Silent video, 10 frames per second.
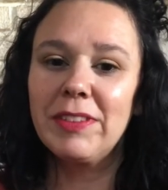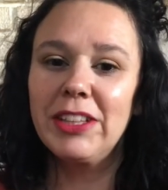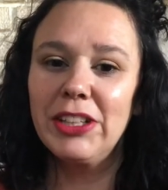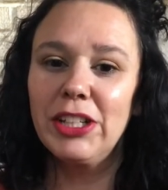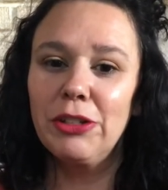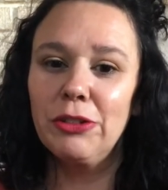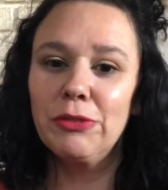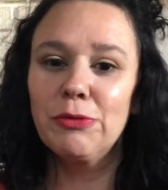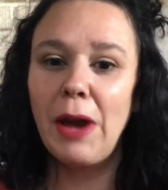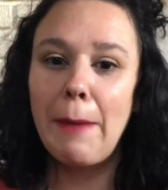the little
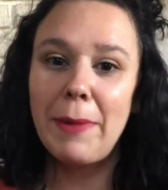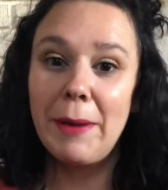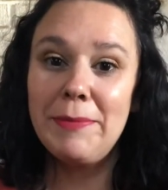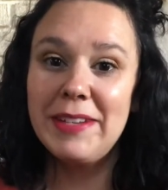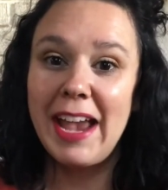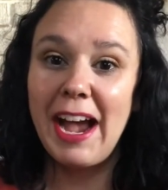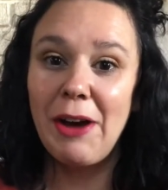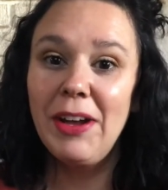wrap up now.